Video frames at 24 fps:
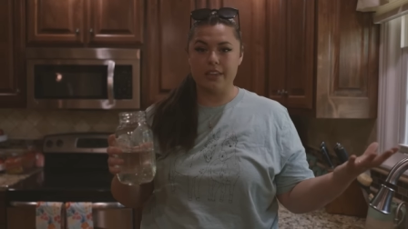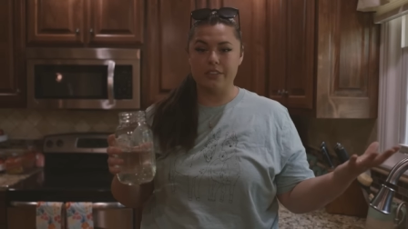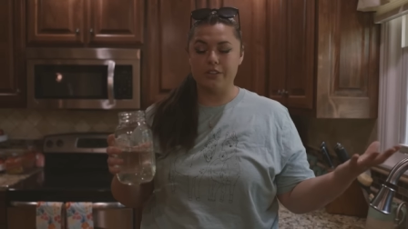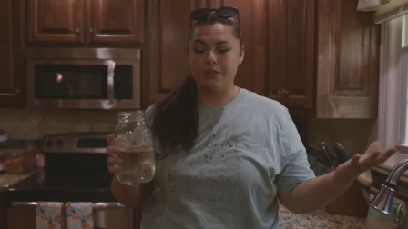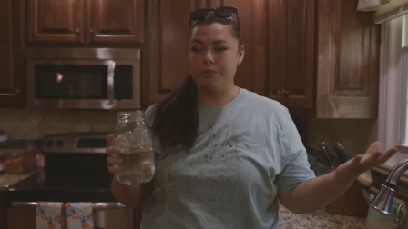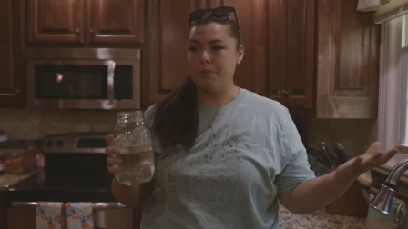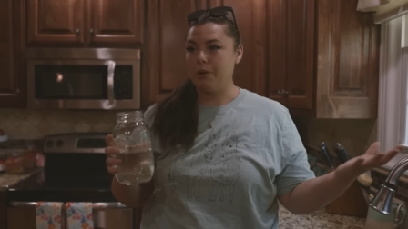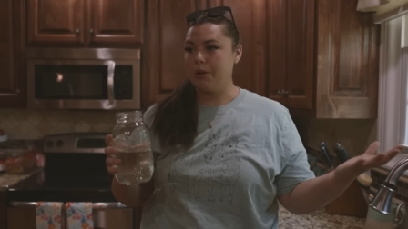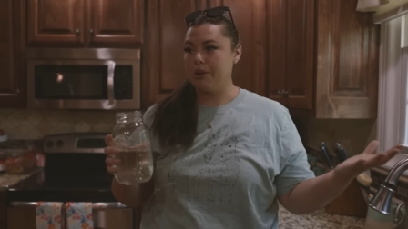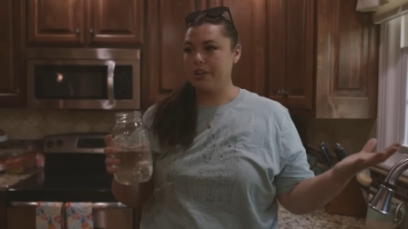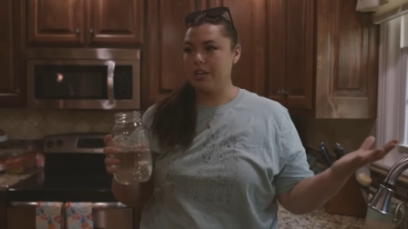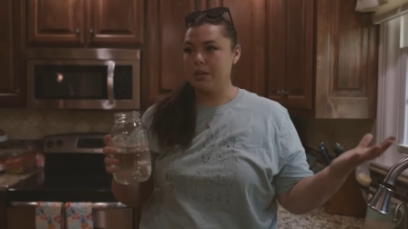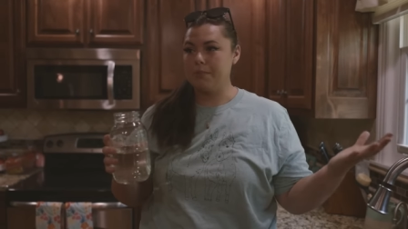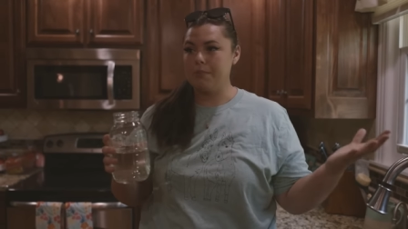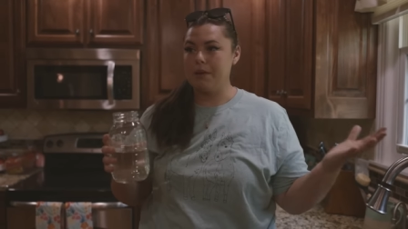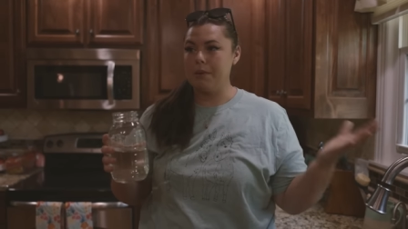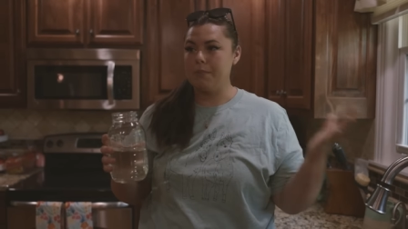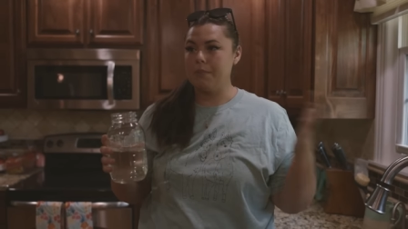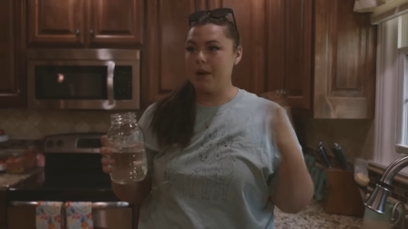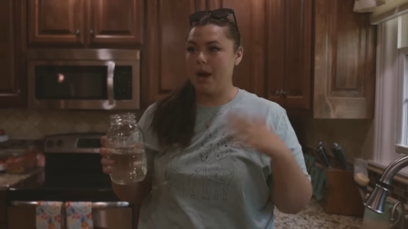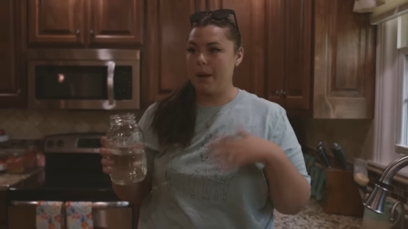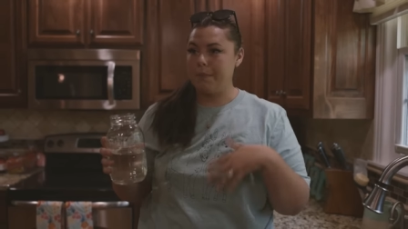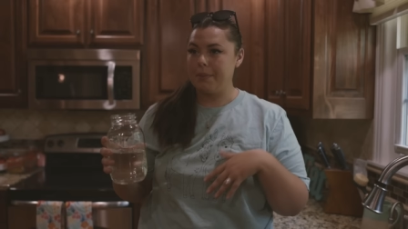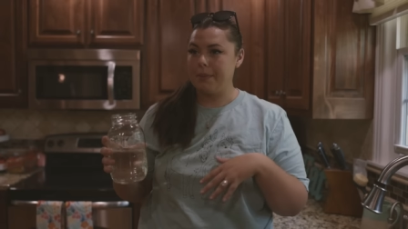They're probably gonna meet
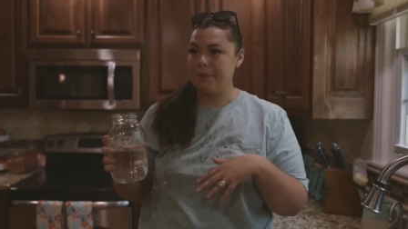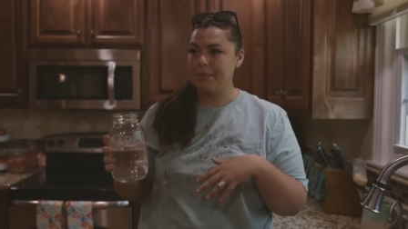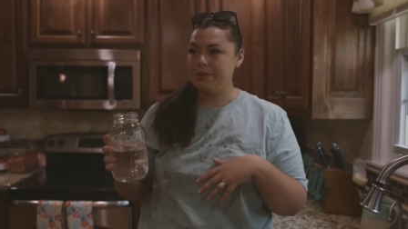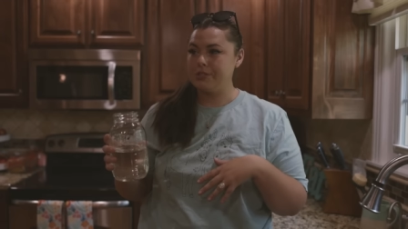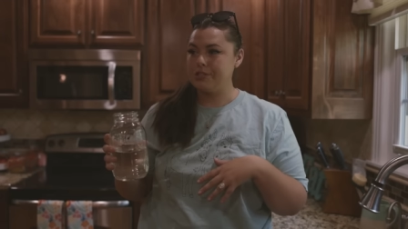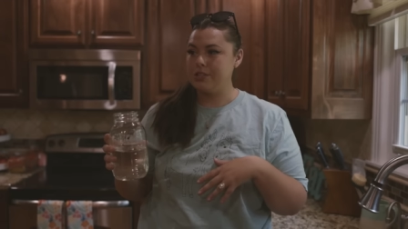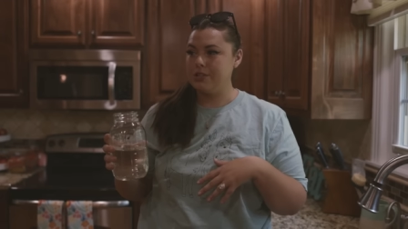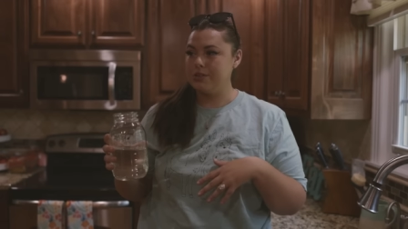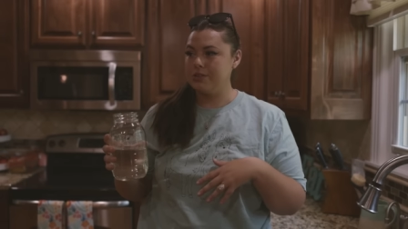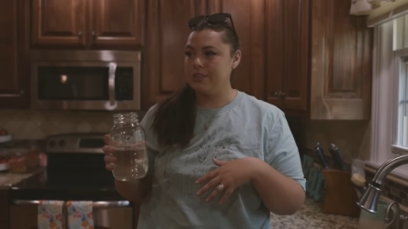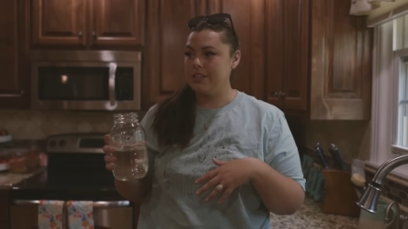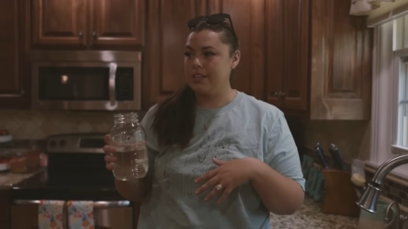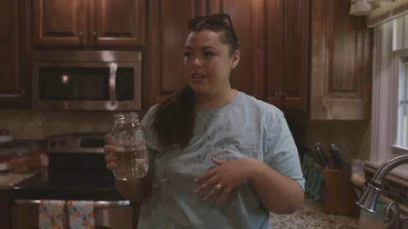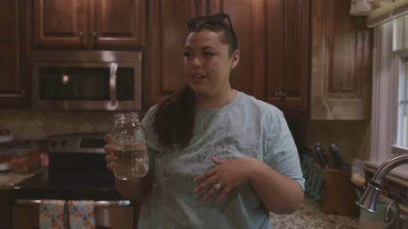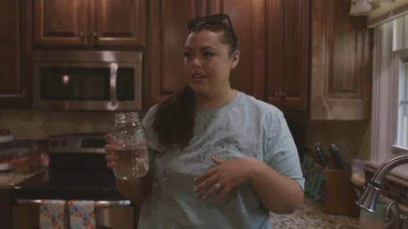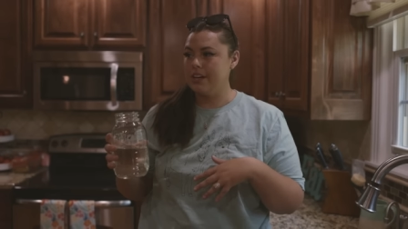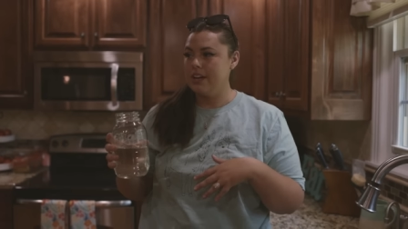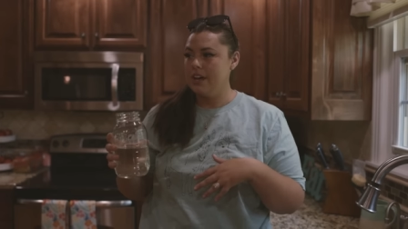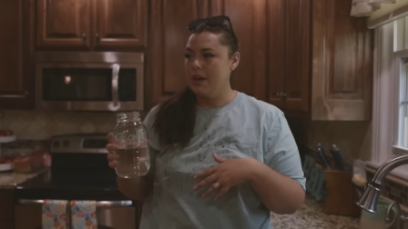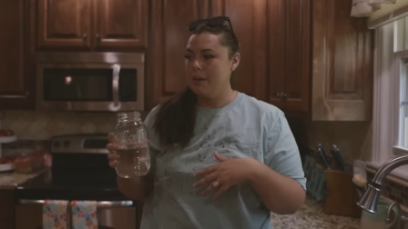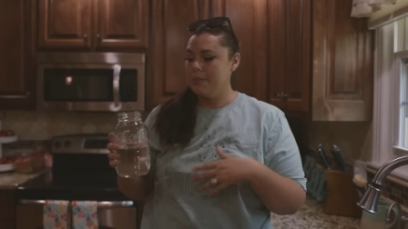Poppy and Petunia,